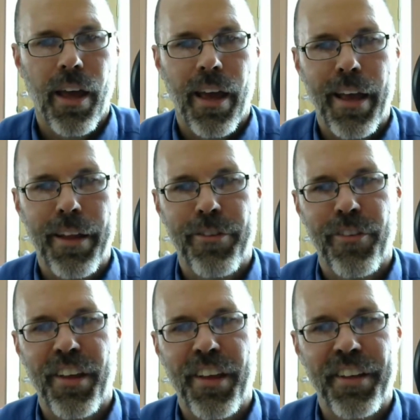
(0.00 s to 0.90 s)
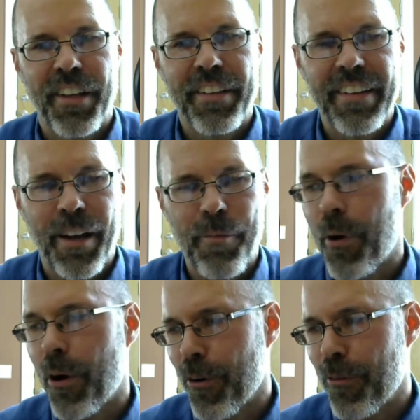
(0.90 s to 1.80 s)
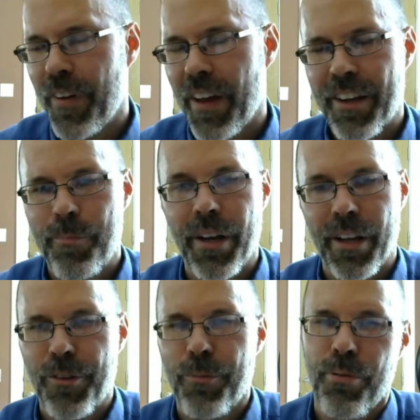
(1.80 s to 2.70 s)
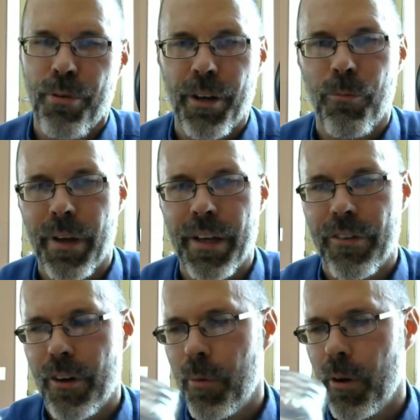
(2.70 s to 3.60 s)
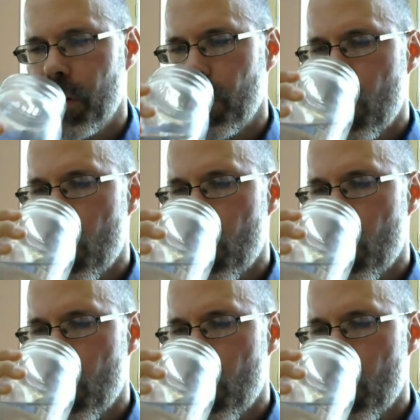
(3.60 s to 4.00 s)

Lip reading: It's not perfect, but it's pretty reasonable.